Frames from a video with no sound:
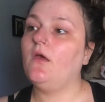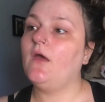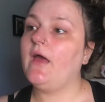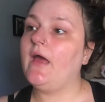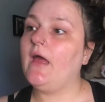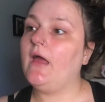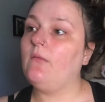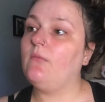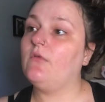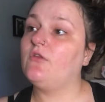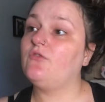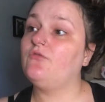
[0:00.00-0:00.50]

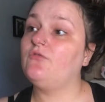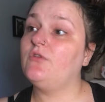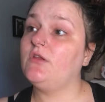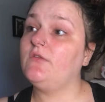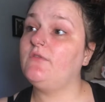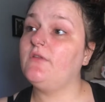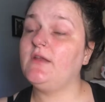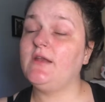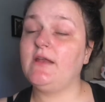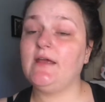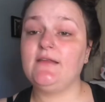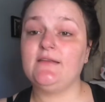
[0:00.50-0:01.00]
Um, it's a really,
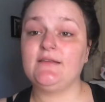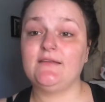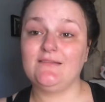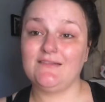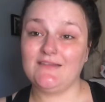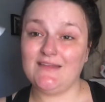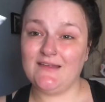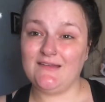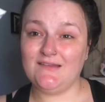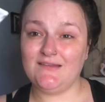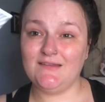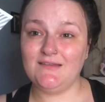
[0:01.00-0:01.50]
really nice
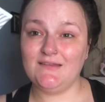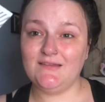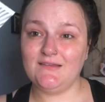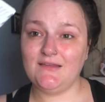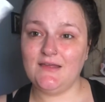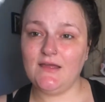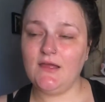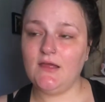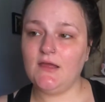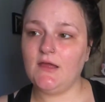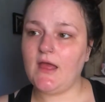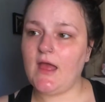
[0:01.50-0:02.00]

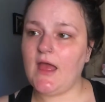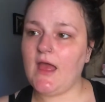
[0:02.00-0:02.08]
consistency.